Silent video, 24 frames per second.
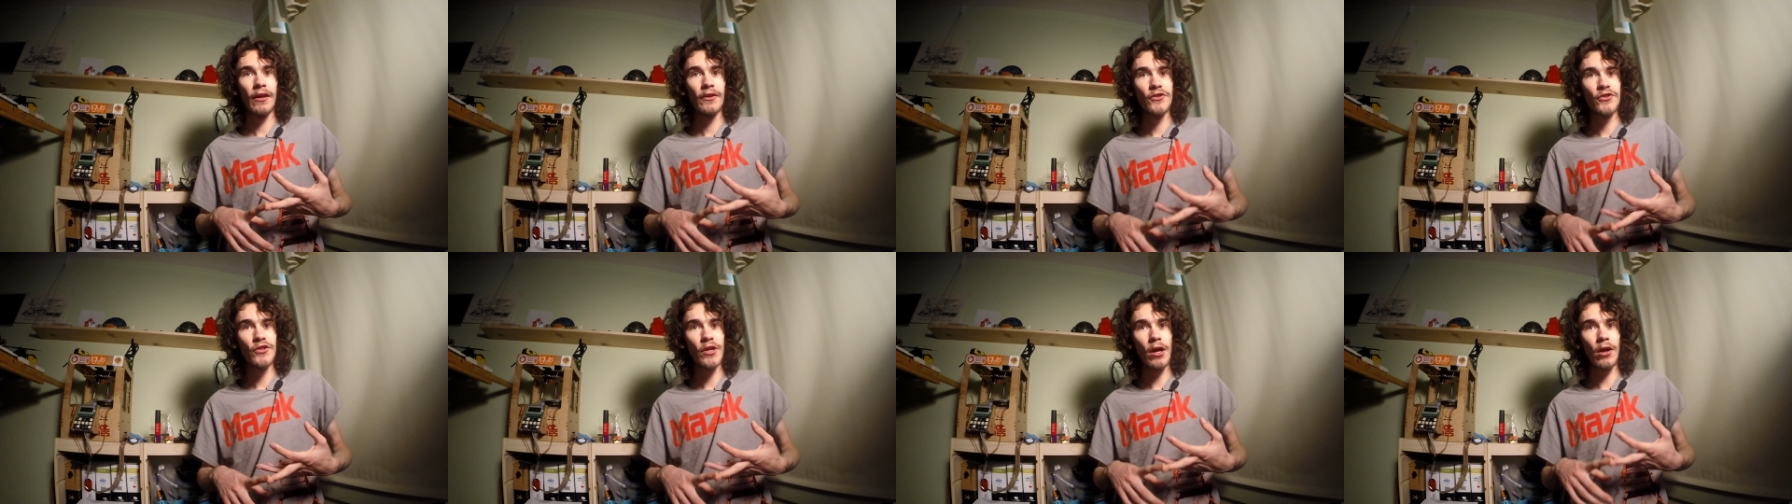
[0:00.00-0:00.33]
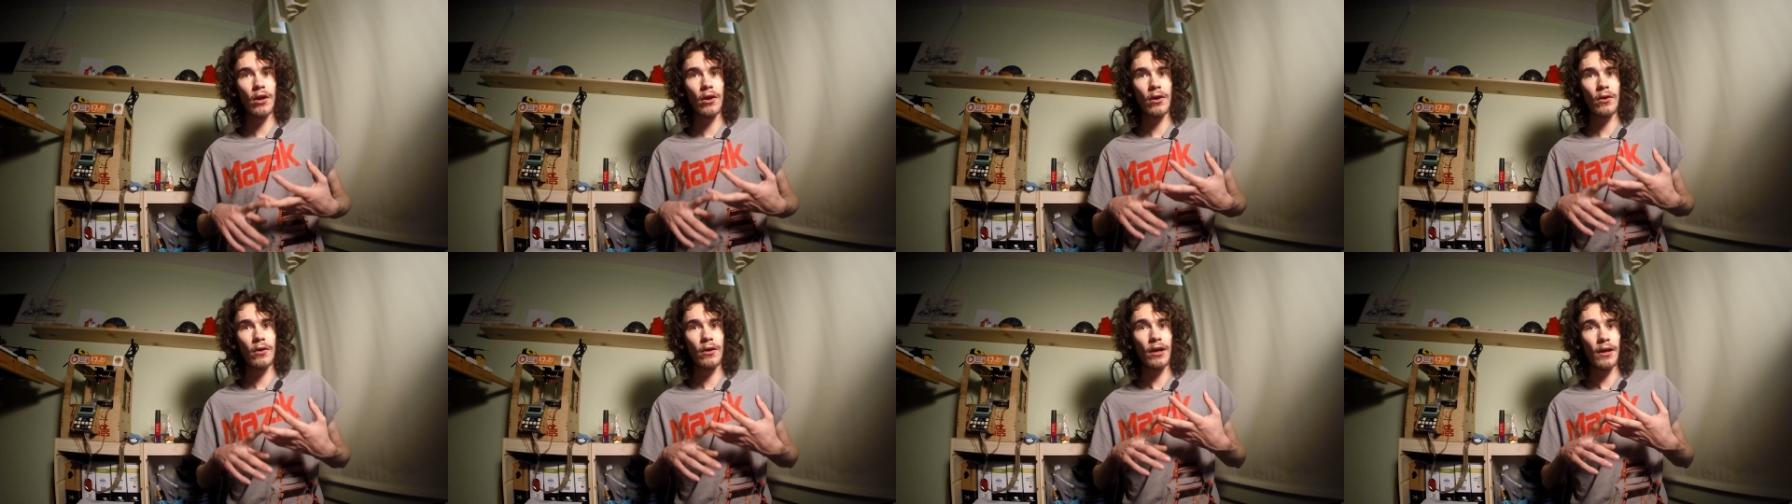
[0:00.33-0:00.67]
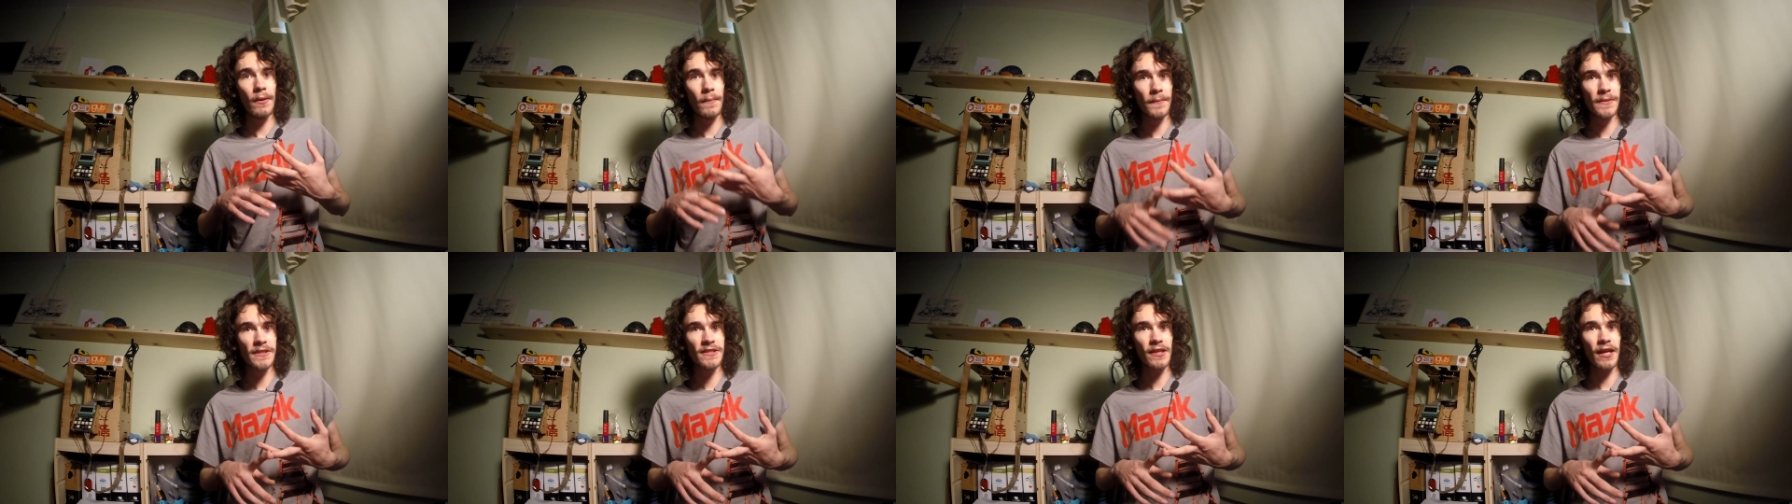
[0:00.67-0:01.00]
So
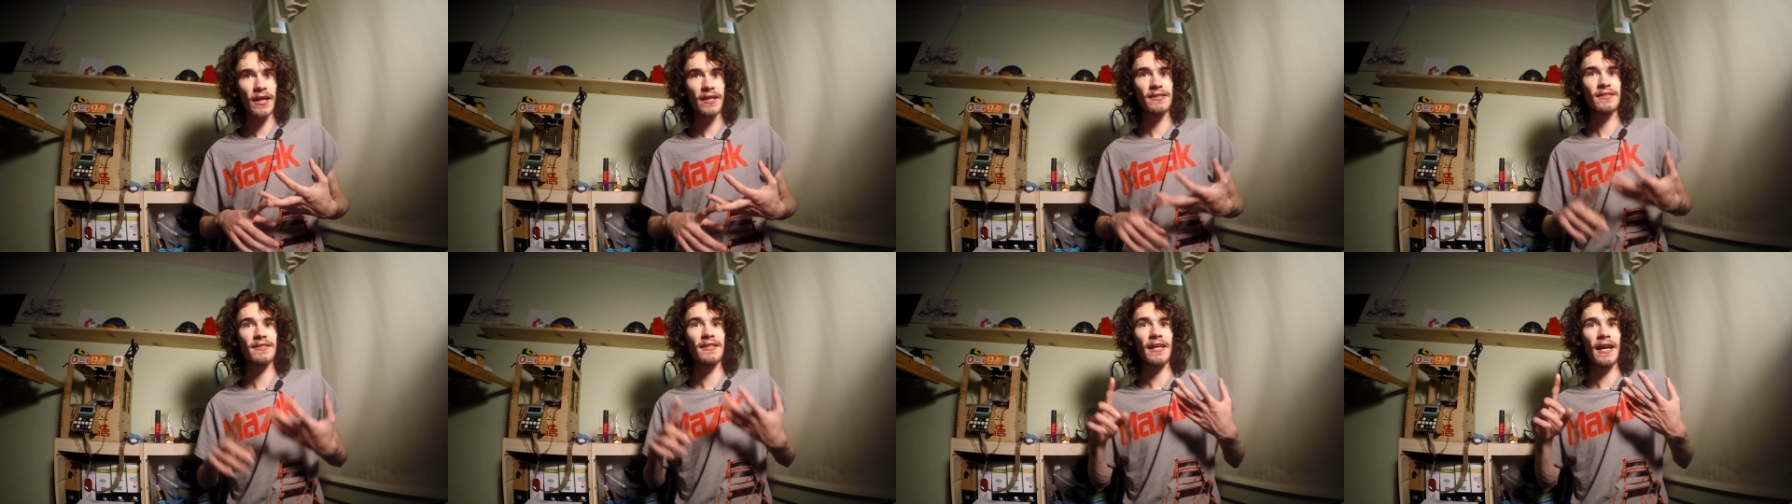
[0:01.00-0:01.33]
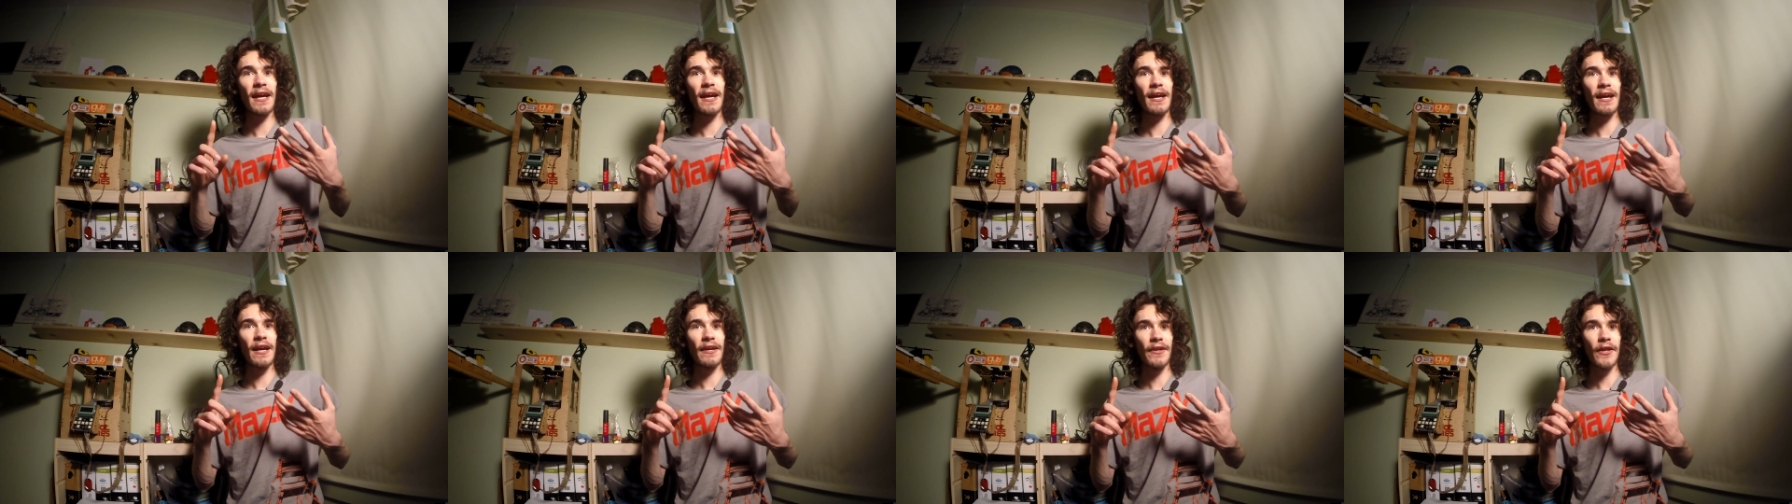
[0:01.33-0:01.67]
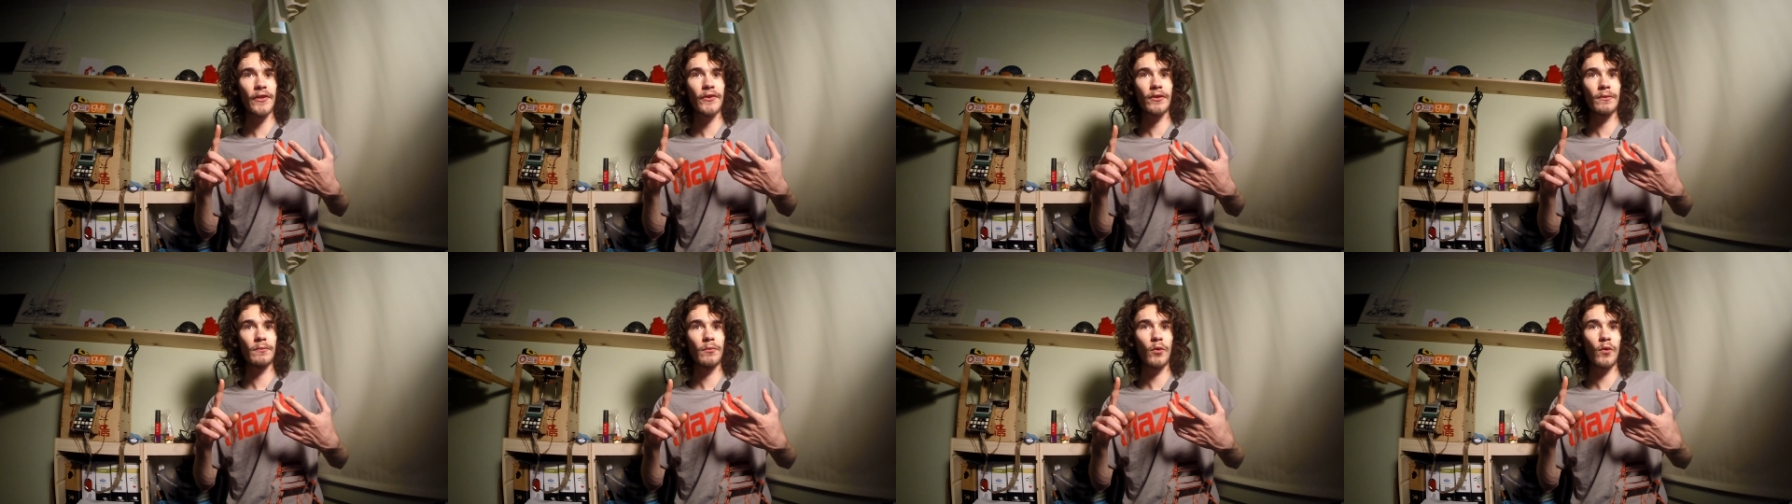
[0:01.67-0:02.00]
besides that,
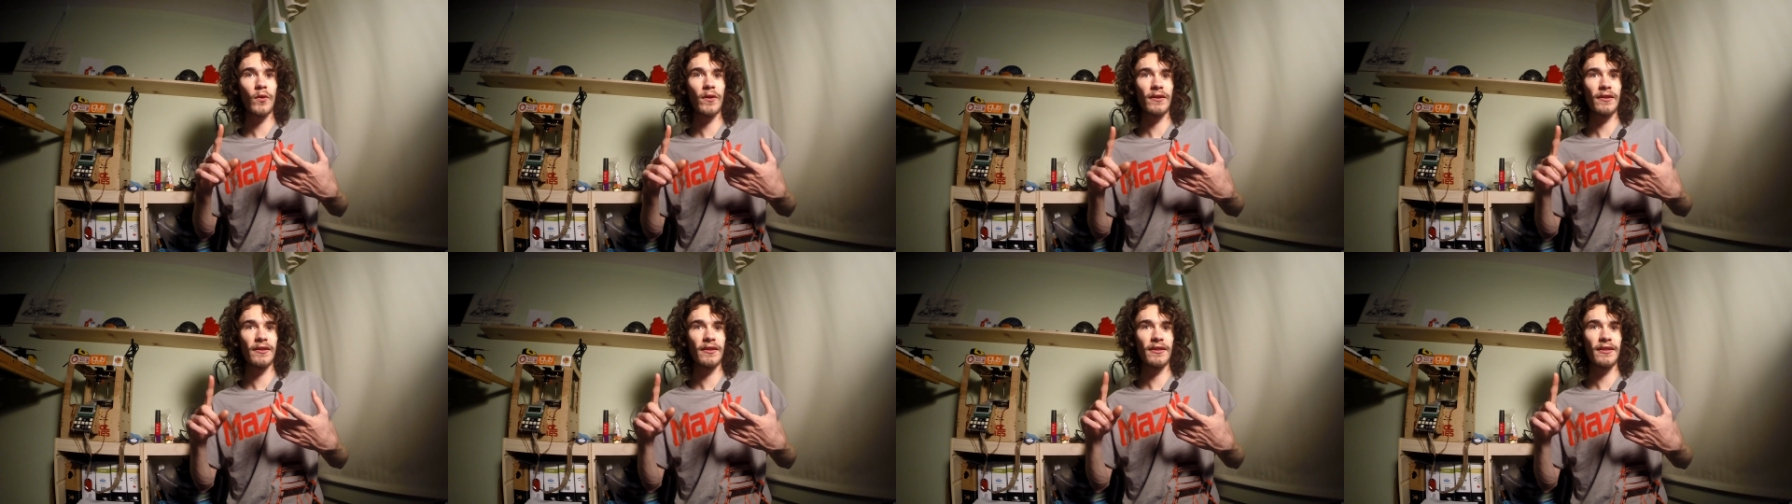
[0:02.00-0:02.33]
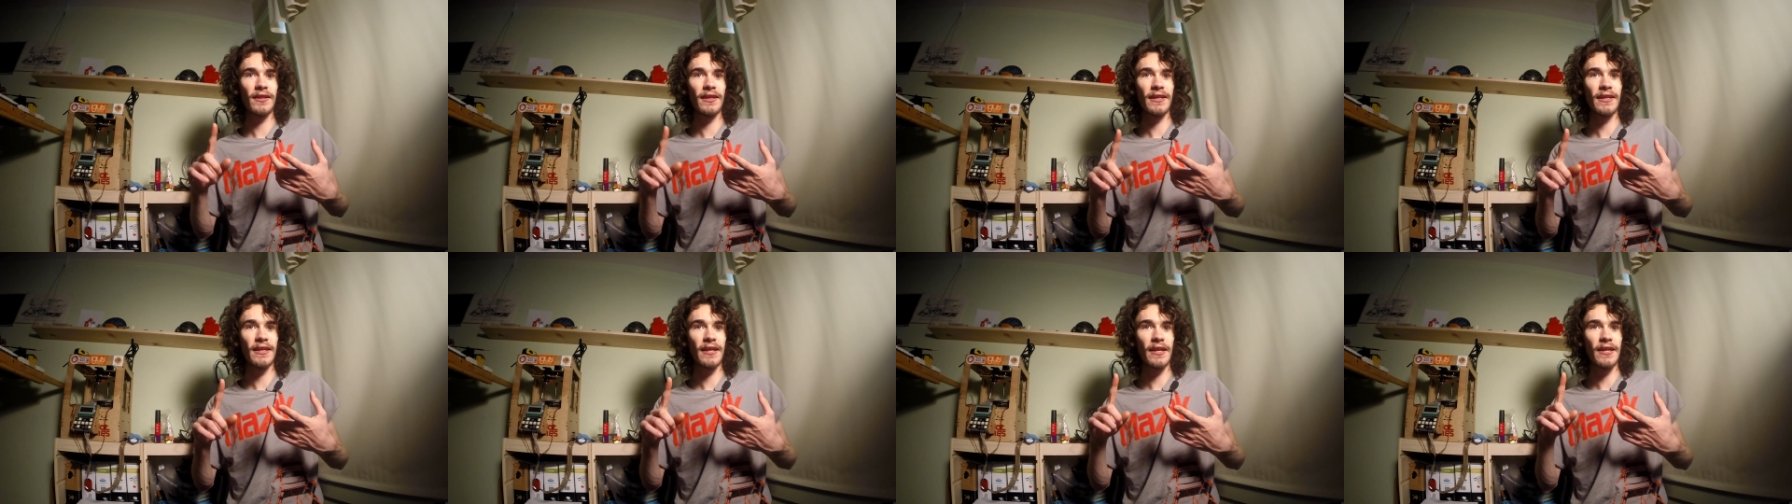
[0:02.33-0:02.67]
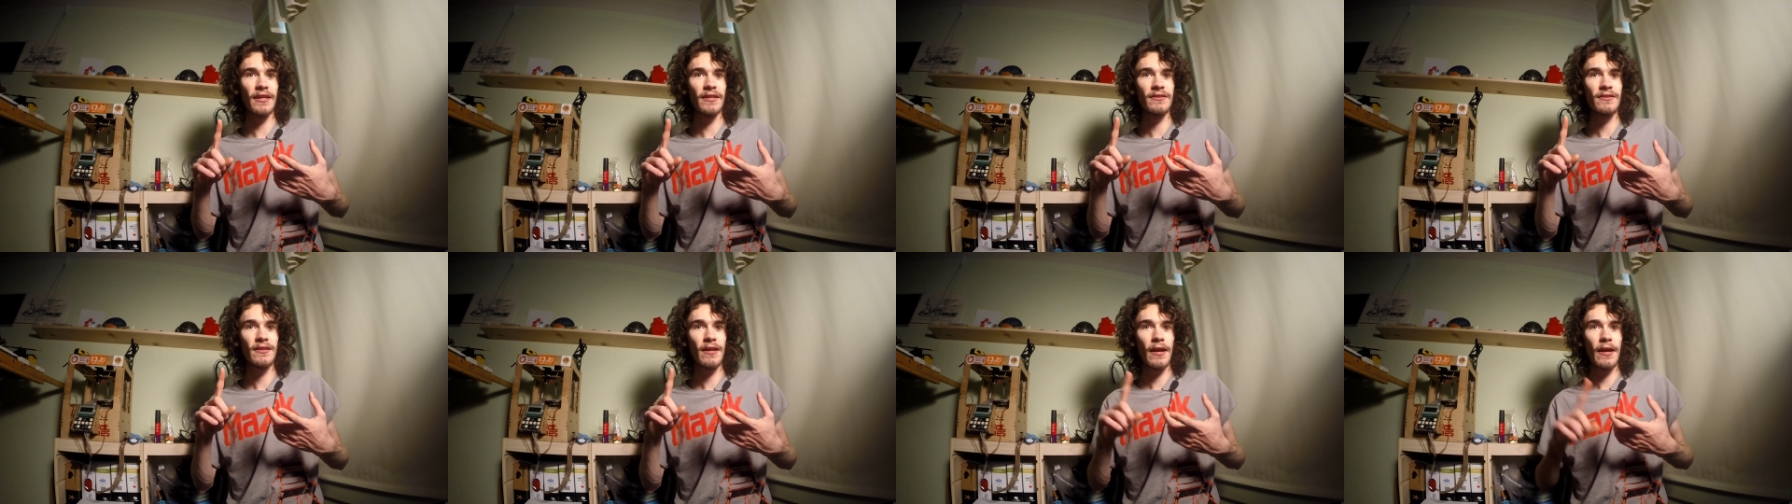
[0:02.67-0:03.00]
another important thing
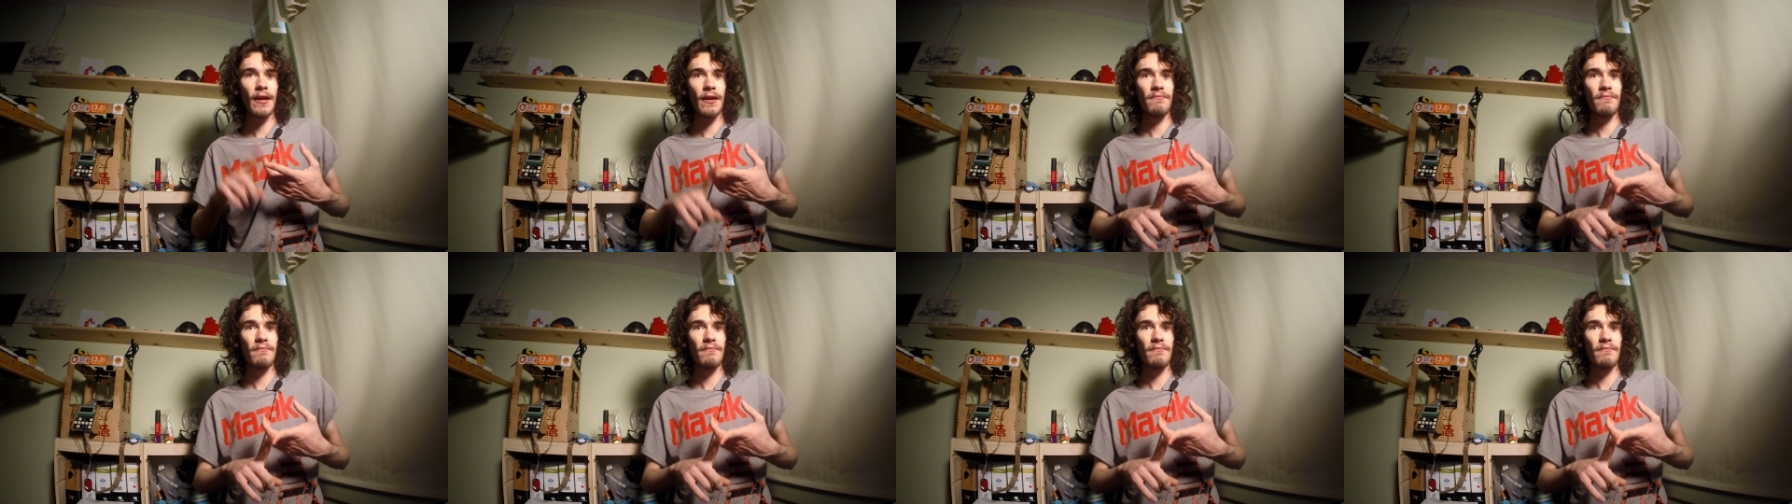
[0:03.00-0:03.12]
is